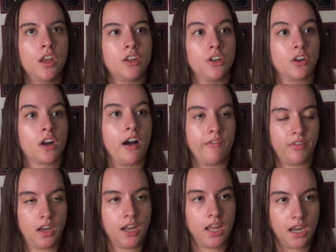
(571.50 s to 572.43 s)
you're
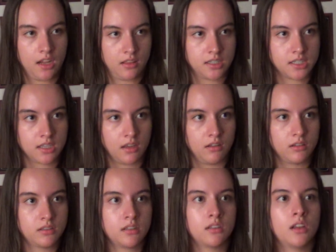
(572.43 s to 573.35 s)
confident hitting the
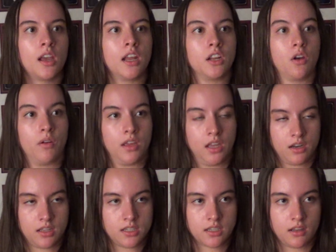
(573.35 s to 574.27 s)
skills and going
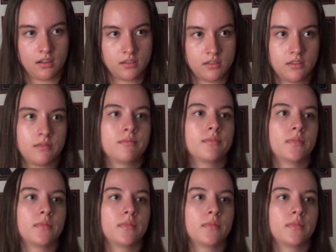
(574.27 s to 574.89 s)
into the skills.